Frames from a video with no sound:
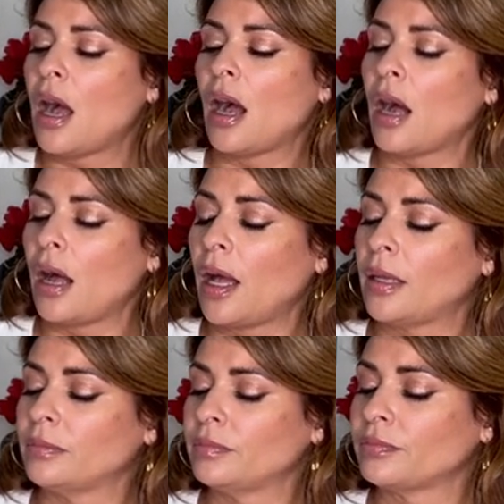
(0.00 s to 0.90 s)

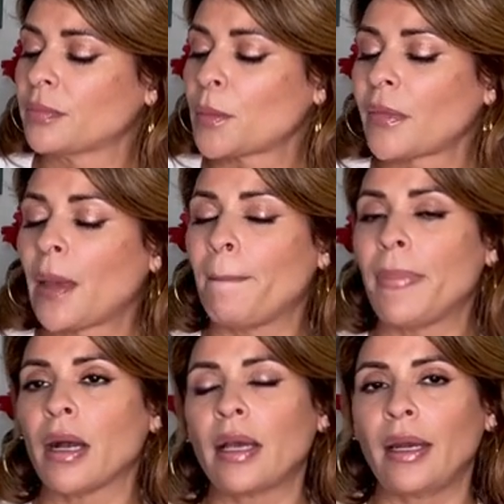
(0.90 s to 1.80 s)

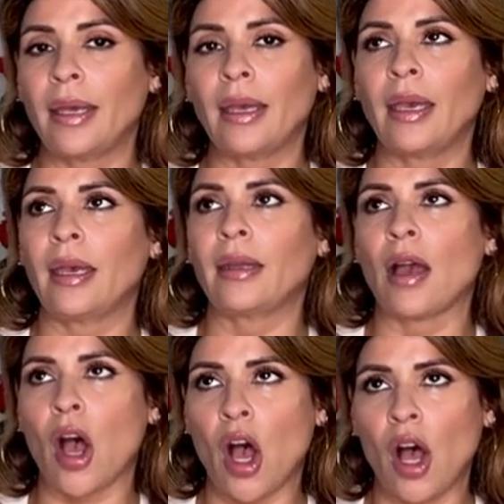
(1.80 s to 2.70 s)
buckling in
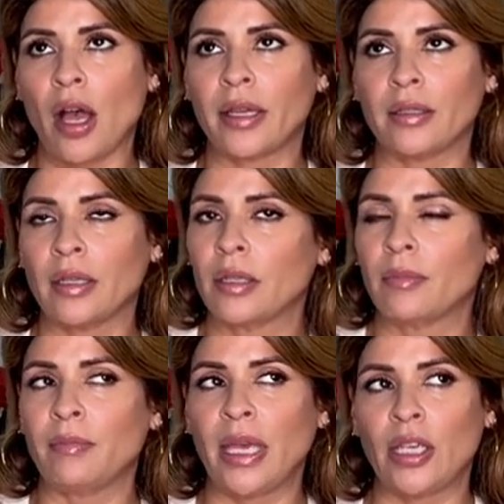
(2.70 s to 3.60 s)
on
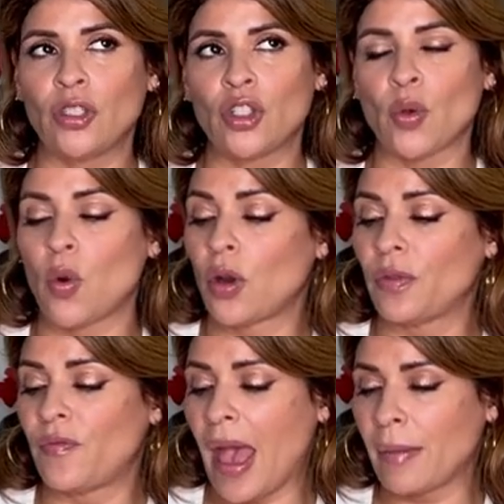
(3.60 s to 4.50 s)
making sure
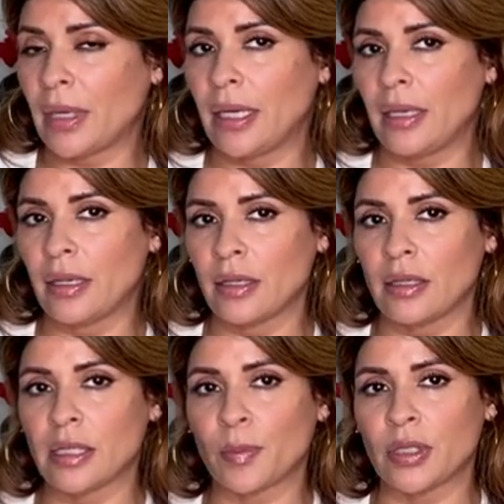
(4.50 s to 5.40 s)
family
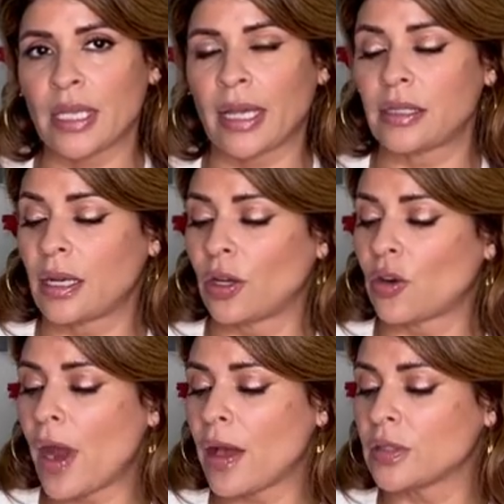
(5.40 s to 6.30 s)
is protected and
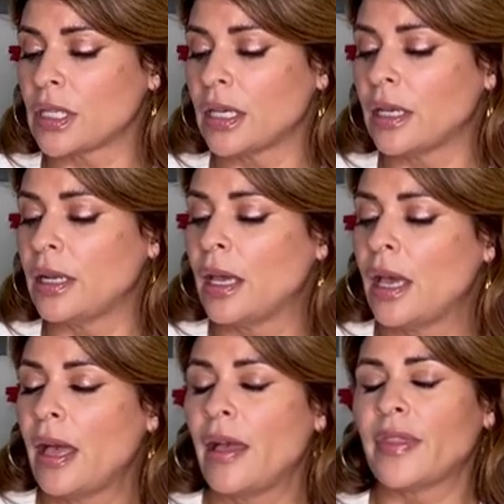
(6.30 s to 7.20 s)
grounded,
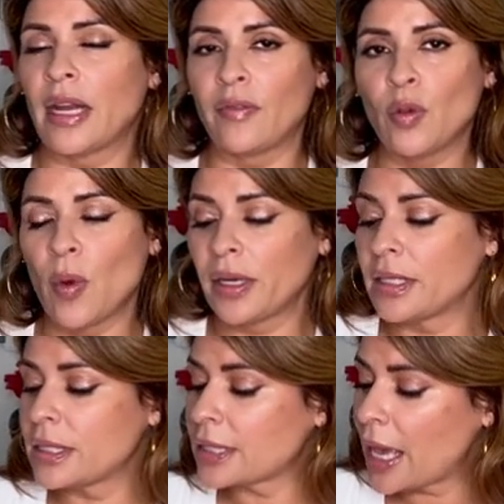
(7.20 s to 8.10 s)
that everyone
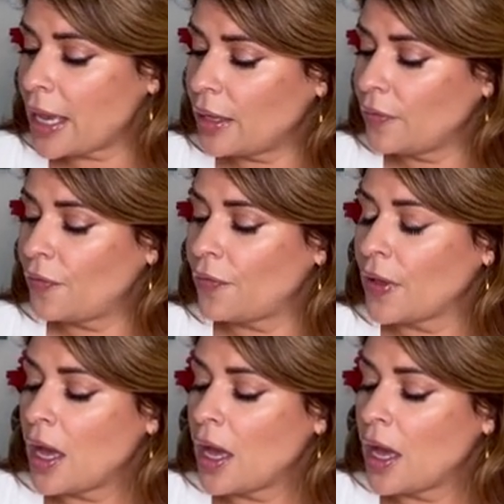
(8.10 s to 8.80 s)
is safe,